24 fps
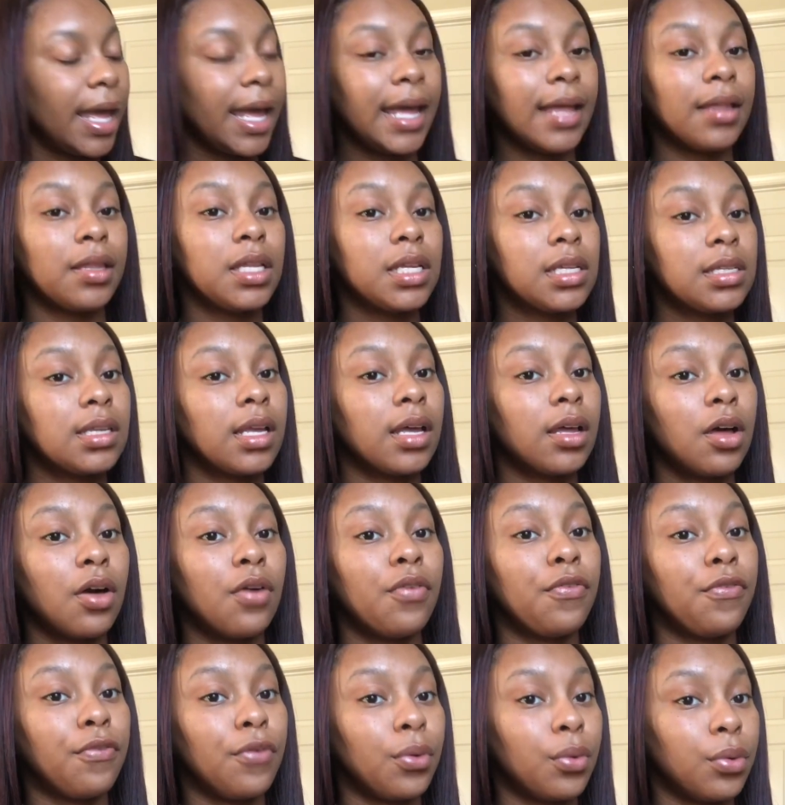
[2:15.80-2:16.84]
a
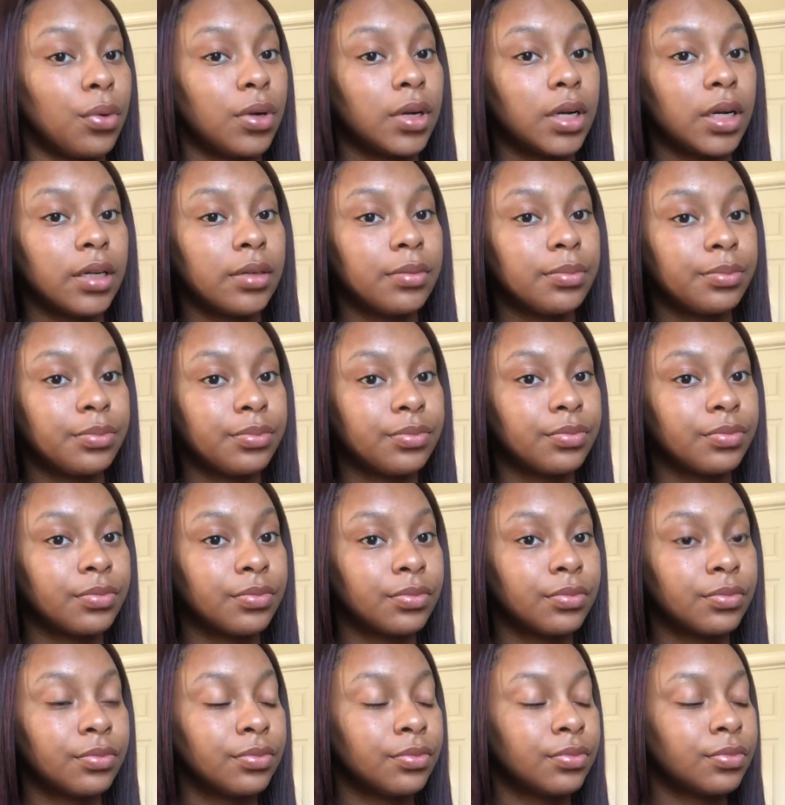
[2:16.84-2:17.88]
4
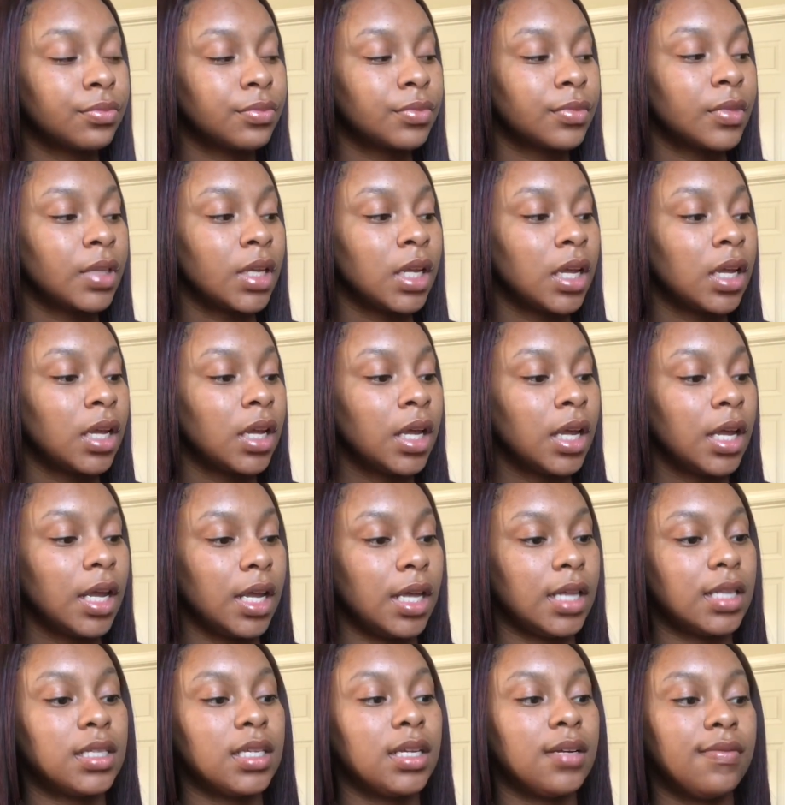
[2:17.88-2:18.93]

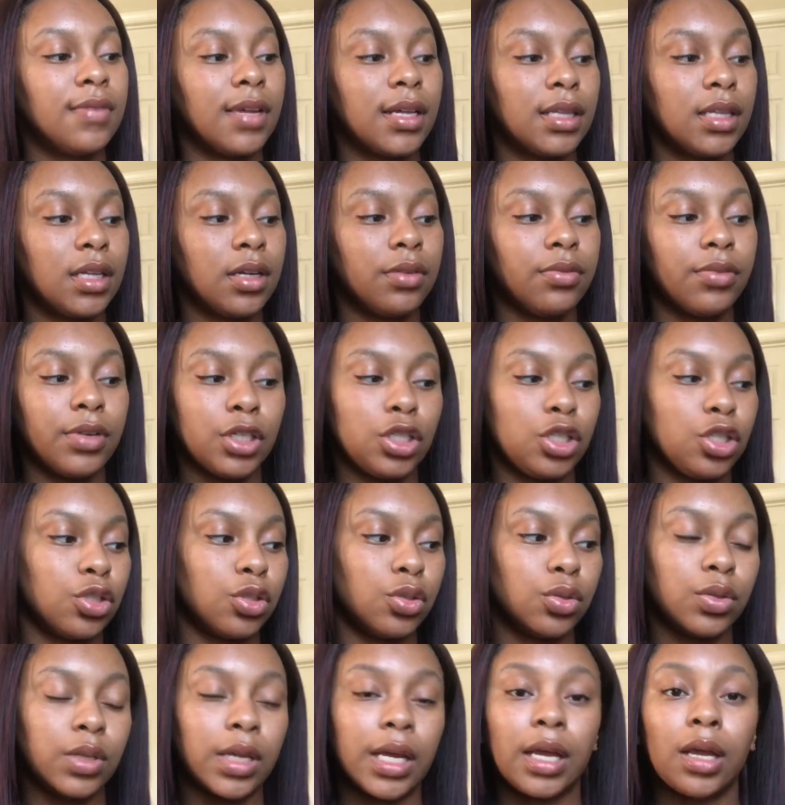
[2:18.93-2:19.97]
instead of like the
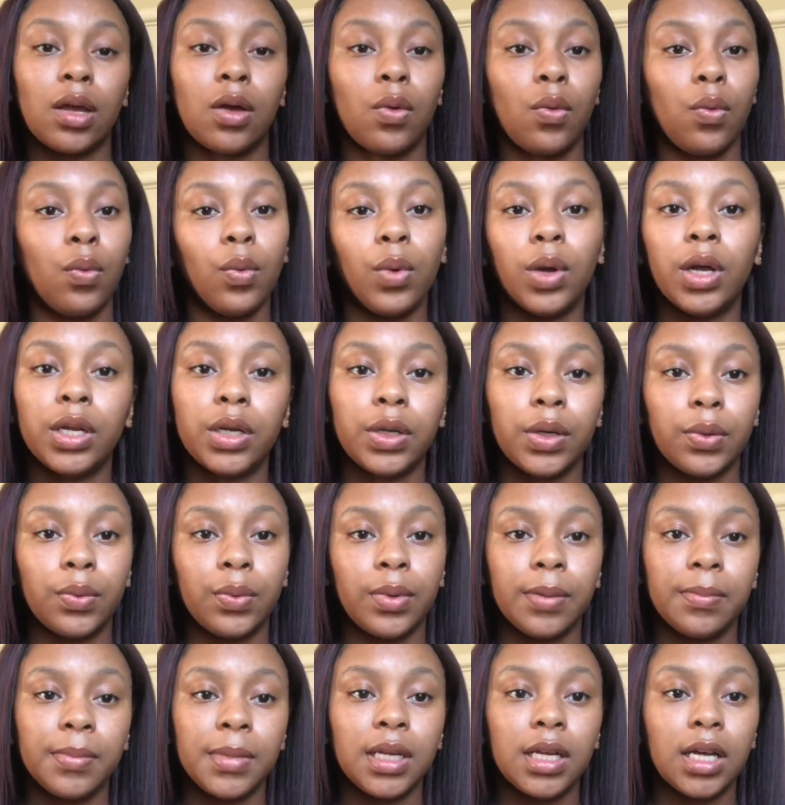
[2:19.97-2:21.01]
original like 1 or
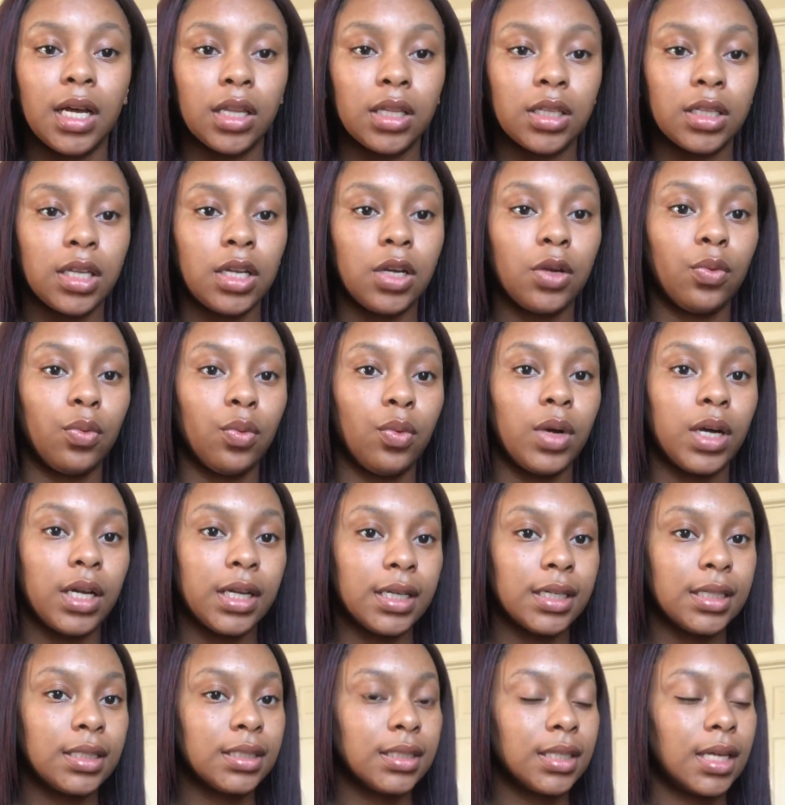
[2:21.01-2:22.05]
1B color that it
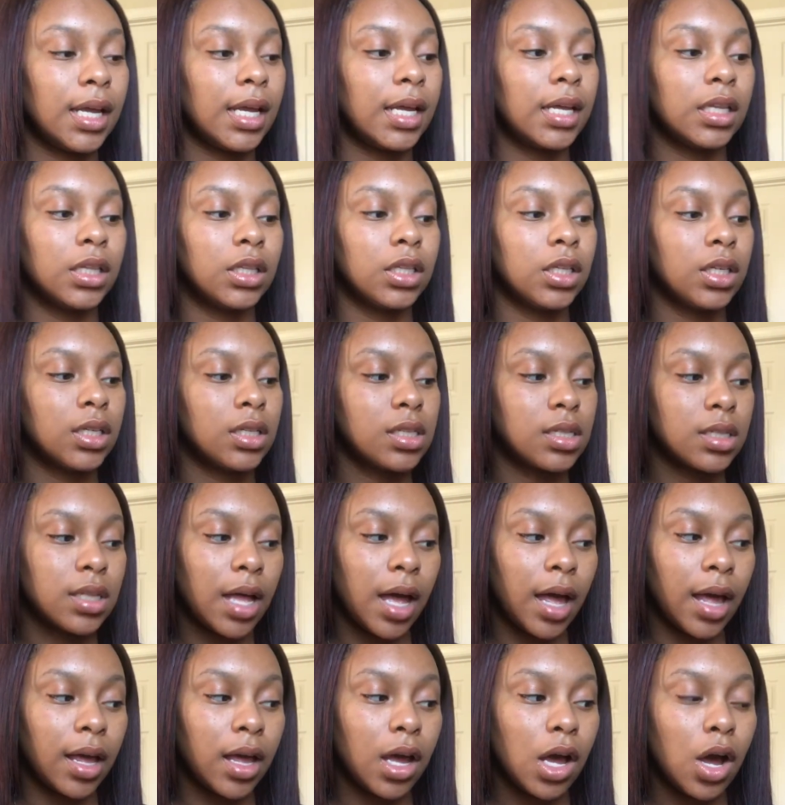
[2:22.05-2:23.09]
was. It looks
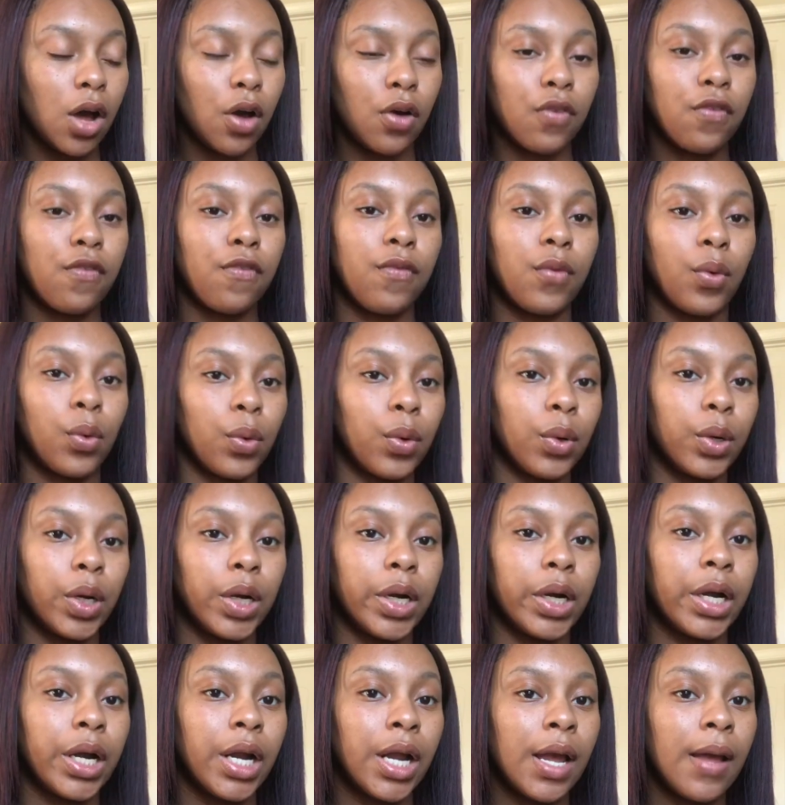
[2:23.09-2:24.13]
like a
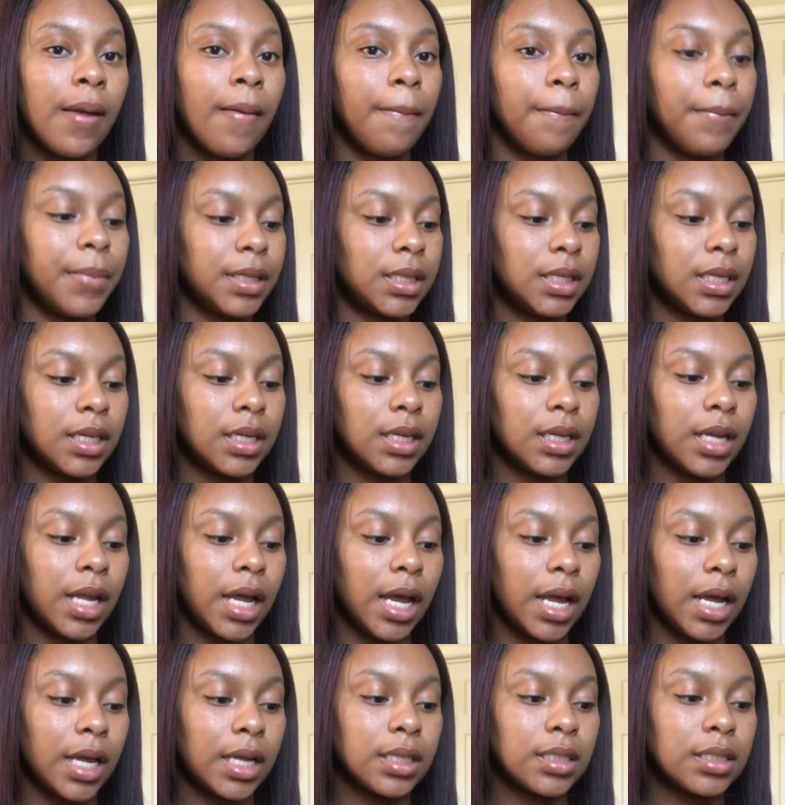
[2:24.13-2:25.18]
4, but then it
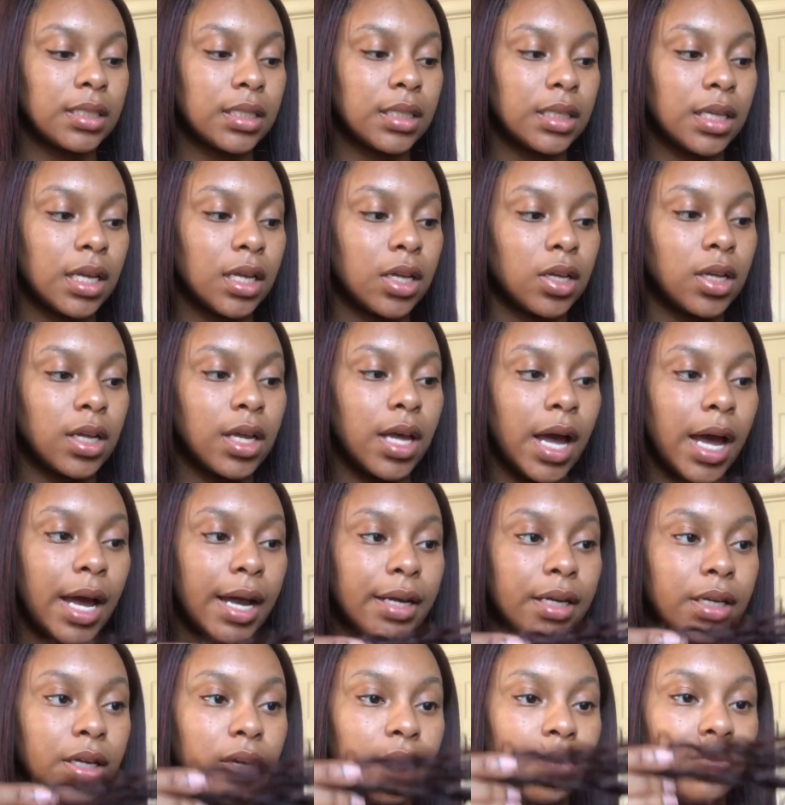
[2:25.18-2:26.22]
has
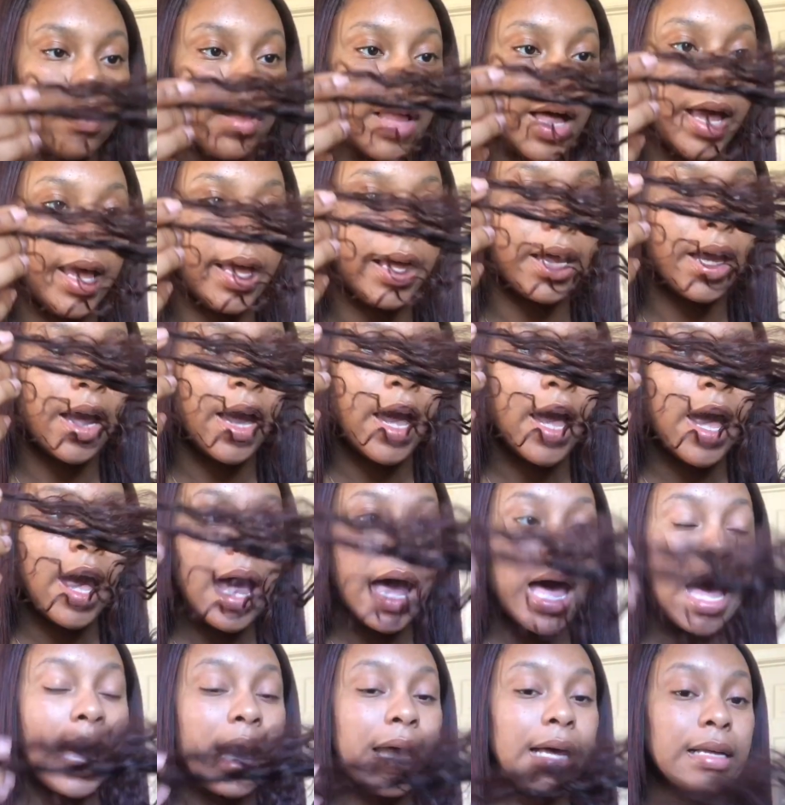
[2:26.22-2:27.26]
kind of like
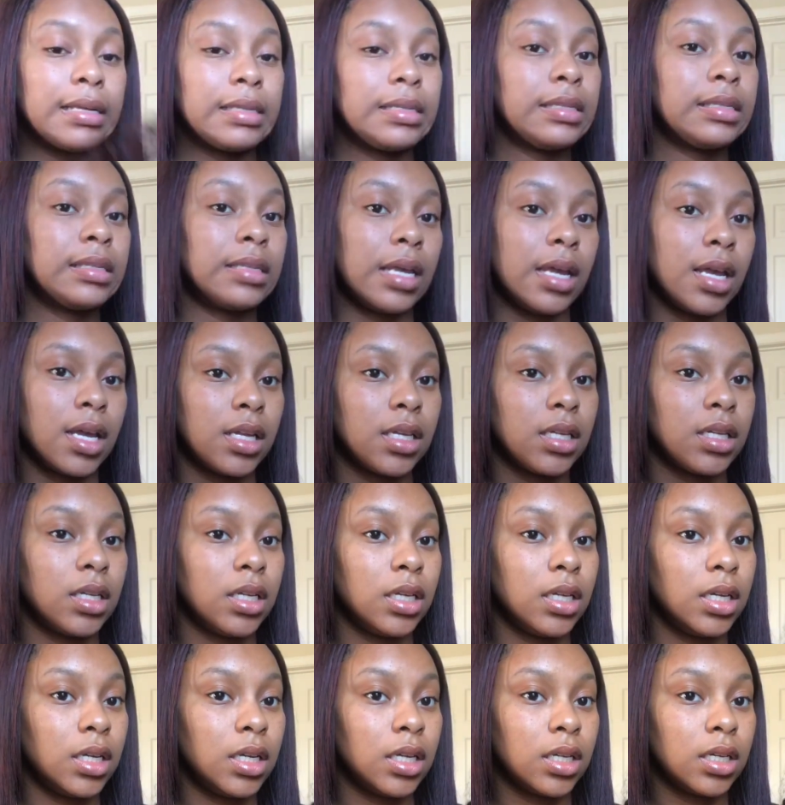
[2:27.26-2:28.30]
a
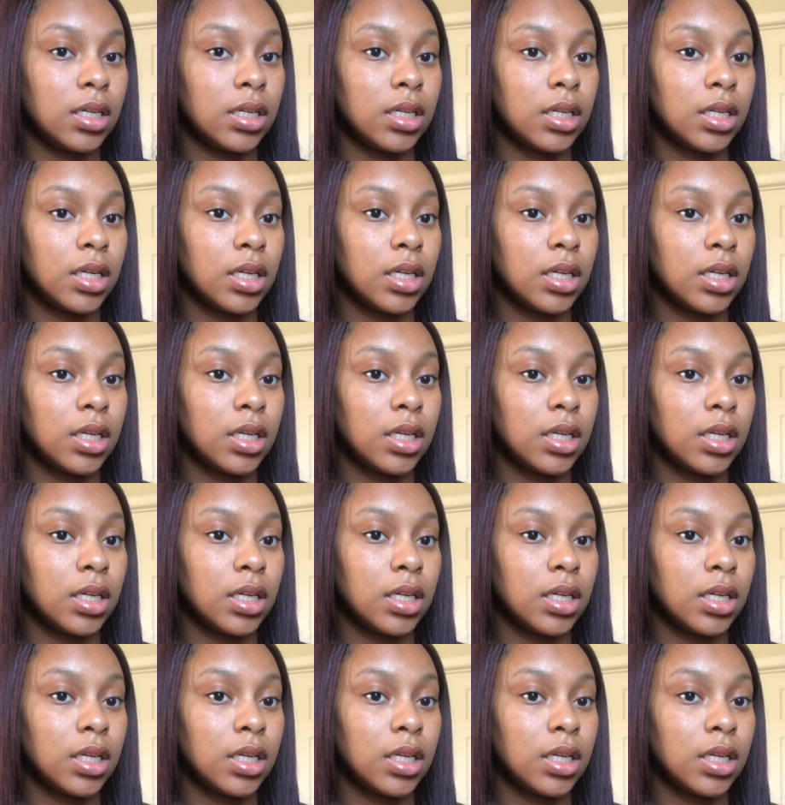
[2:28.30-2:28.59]
sandy